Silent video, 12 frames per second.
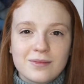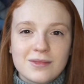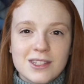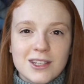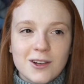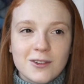
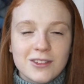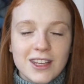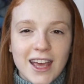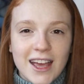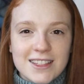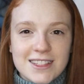So
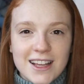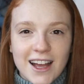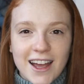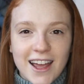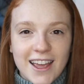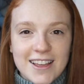yes,
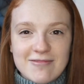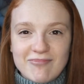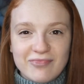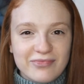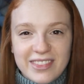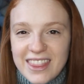I
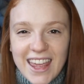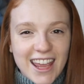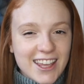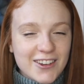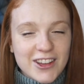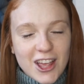
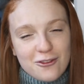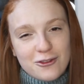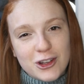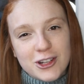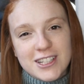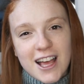thank you again
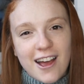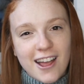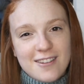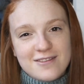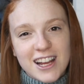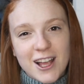for your
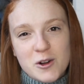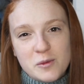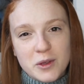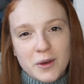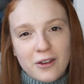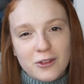time, and I
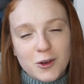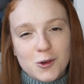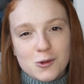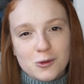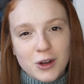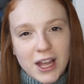hope you have a
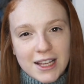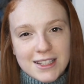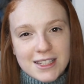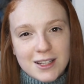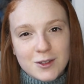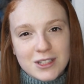
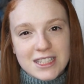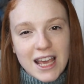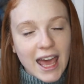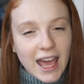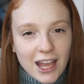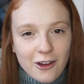great
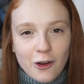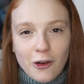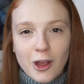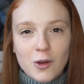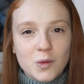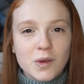day or
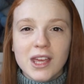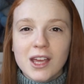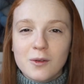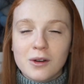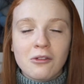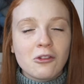great
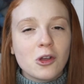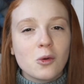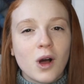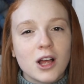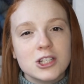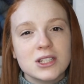week whenever you're
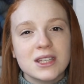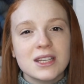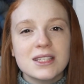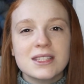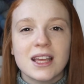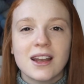watching
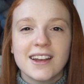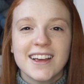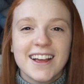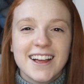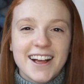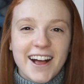this, and
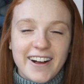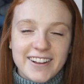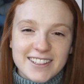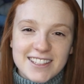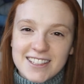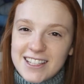
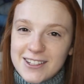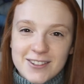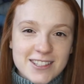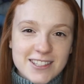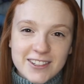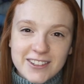I'll see you
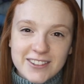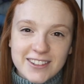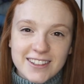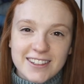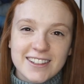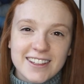soon.
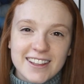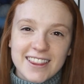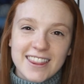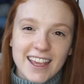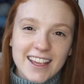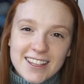
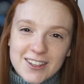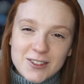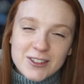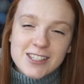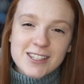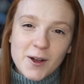Thank
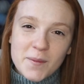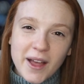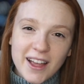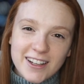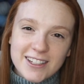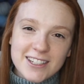you so
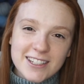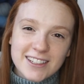much.